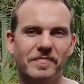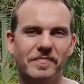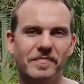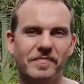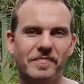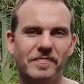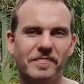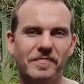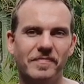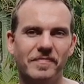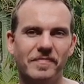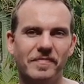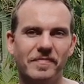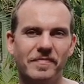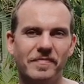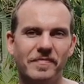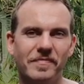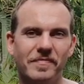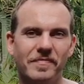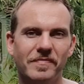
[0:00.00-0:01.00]

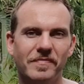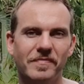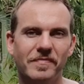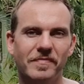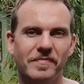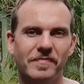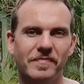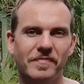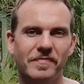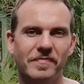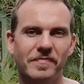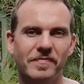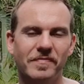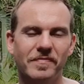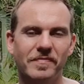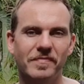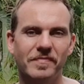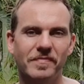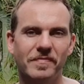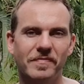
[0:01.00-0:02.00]

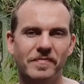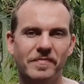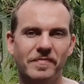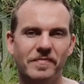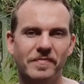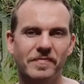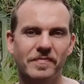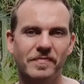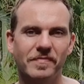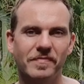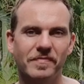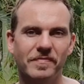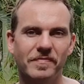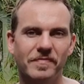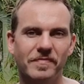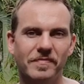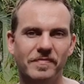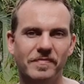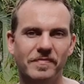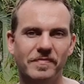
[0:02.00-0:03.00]

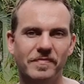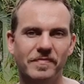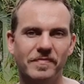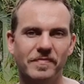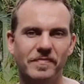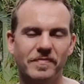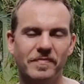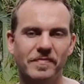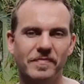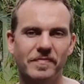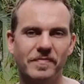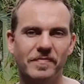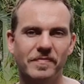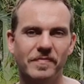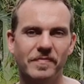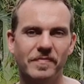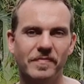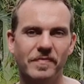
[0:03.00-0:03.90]
(not speaking)